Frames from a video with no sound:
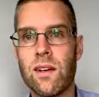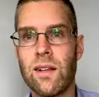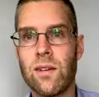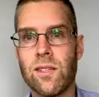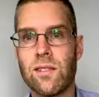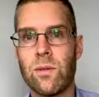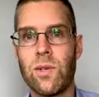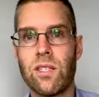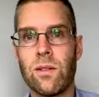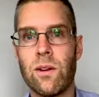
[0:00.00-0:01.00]
allows us to
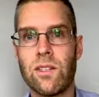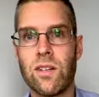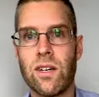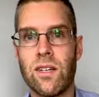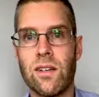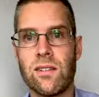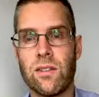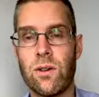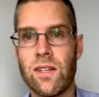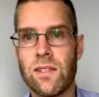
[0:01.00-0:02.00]
reach a large audience
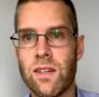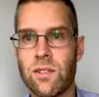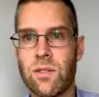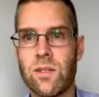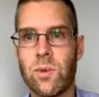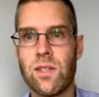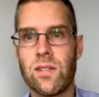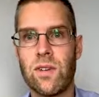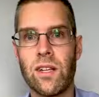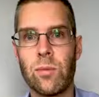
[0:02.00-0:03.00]
across the countries where it's
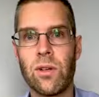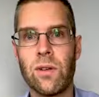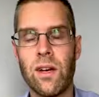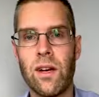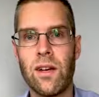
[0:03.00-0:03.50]
available.